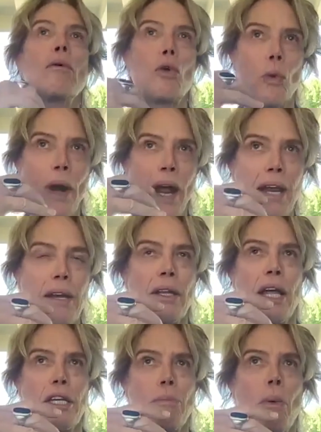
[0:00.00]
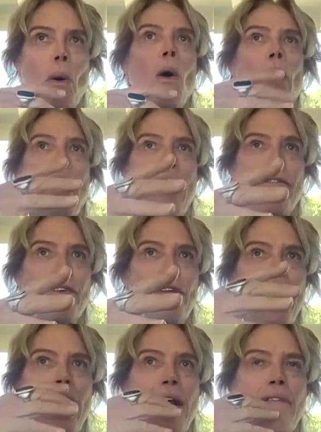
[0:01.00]
great Les Paul after
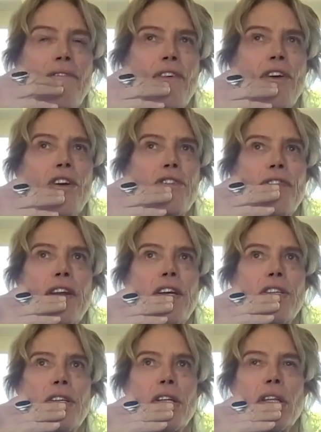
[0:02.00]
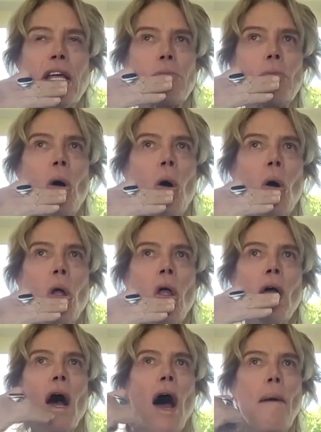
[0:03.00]
that first vintage Les
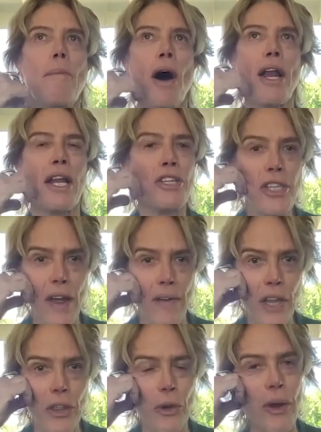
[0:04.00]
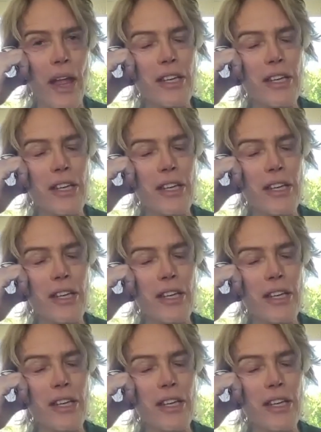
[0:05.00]
Paul I bought in 73.